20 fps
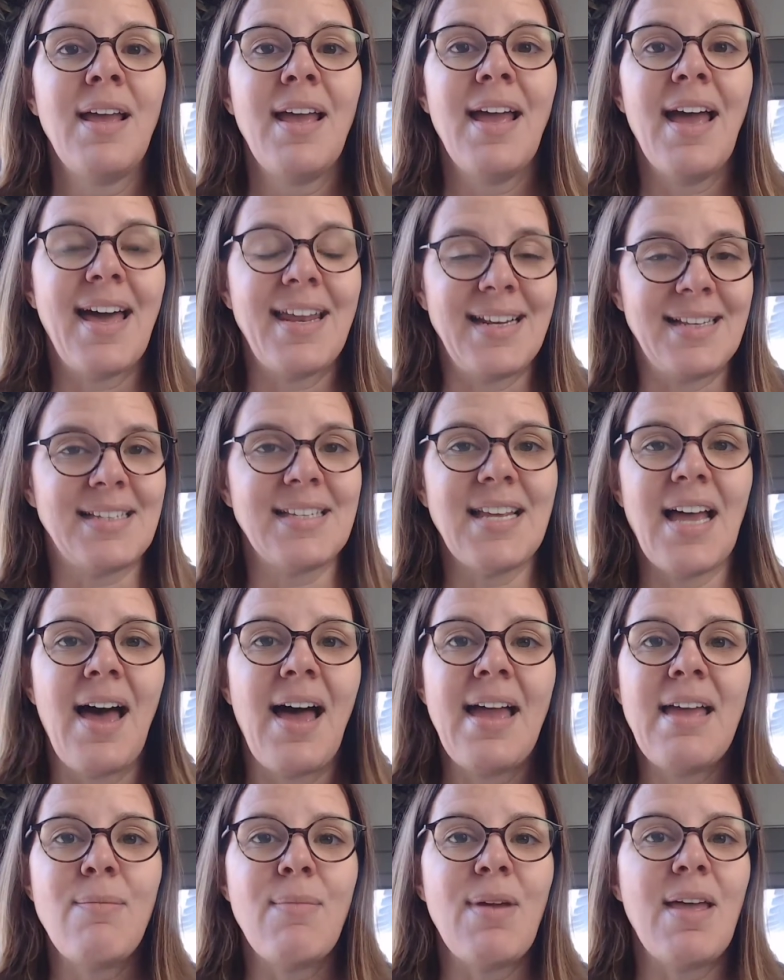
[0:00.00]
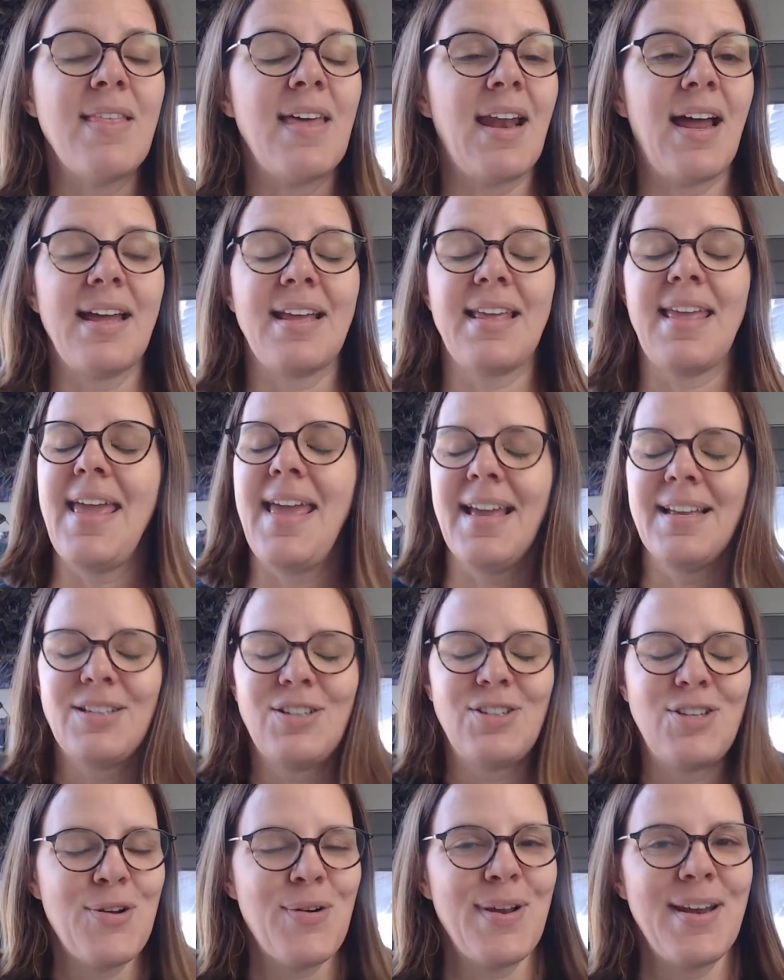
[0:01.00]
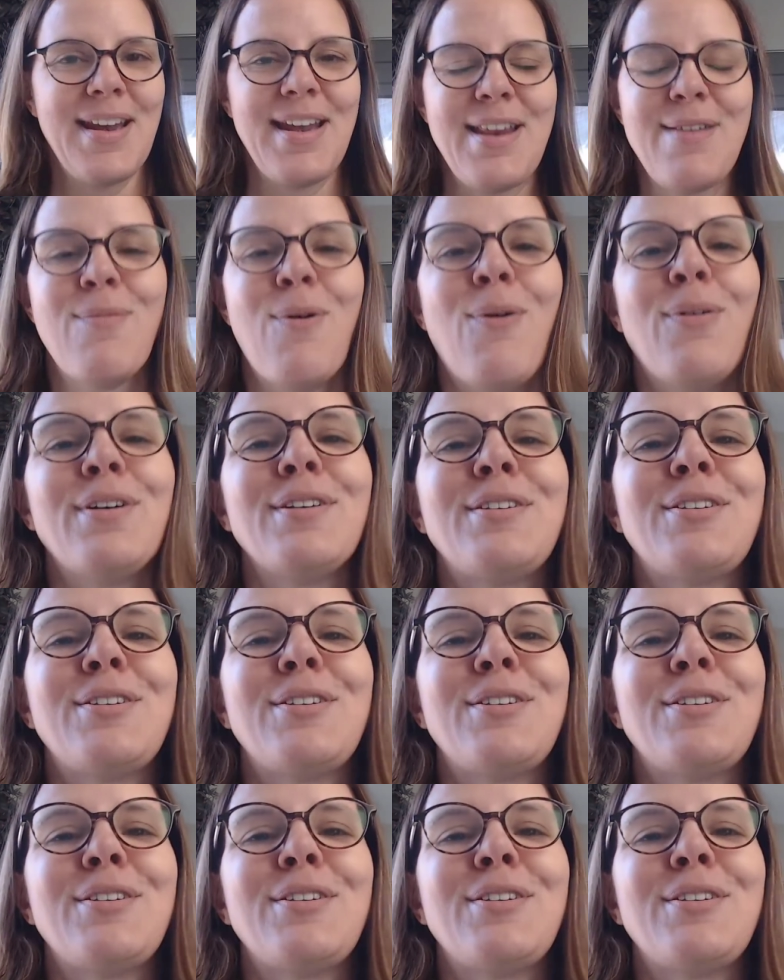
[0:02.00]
at a time and then I can't do it anymore.